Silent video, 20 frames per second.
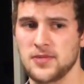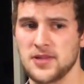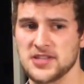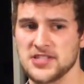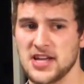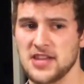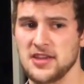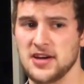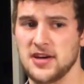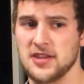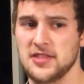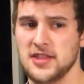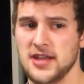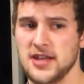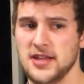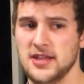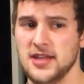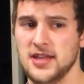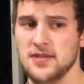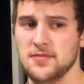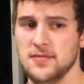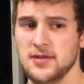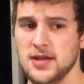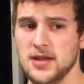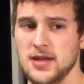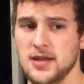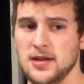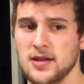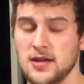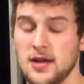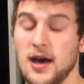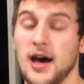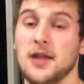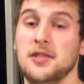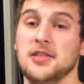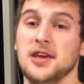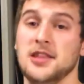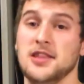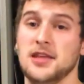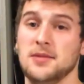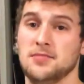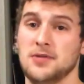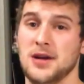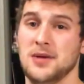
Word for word: because I thought they'd give me, I thought they'd